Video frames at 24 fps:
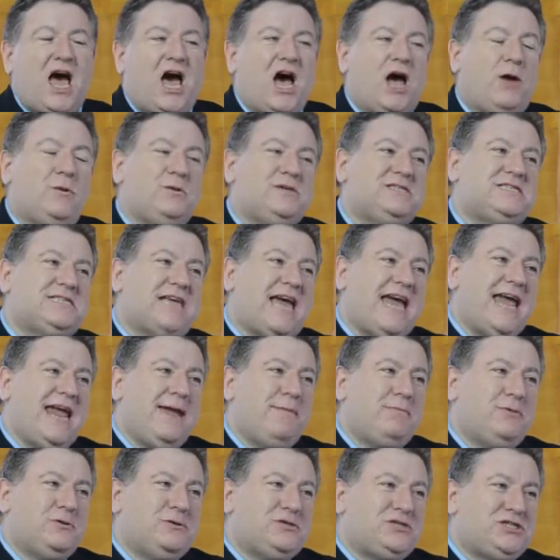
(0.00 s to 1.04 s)
I was
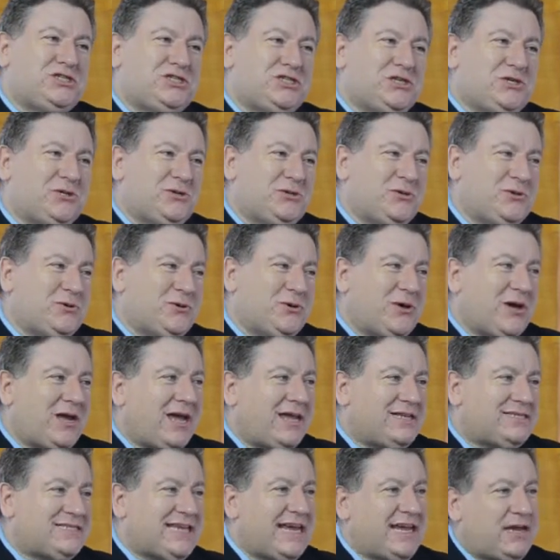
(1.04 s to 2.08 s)
able to
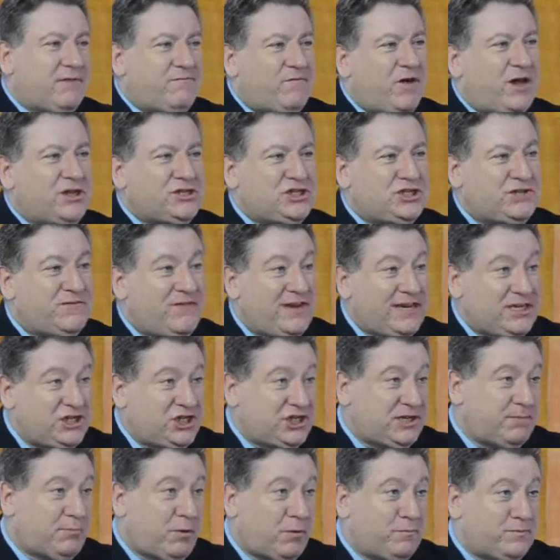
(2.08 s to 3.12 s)
take advantage of
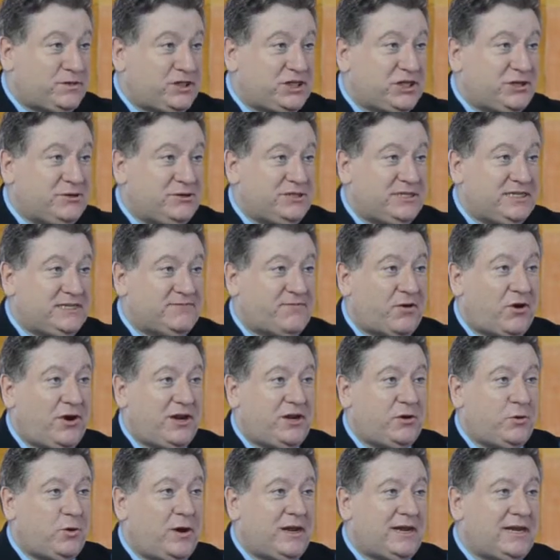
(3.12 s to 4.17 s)
leadership opportunities very
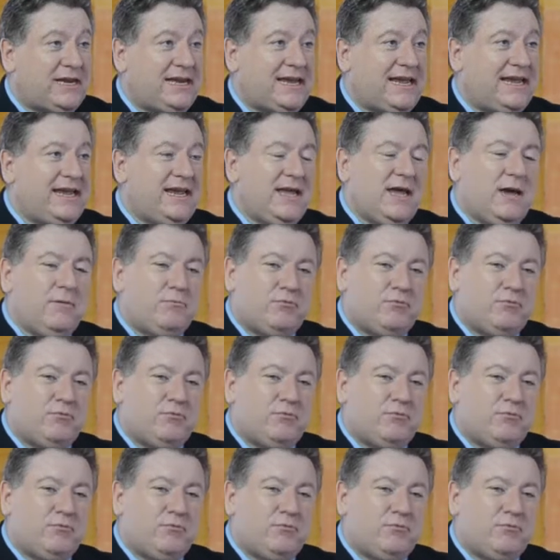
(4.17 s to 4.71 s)
quickly,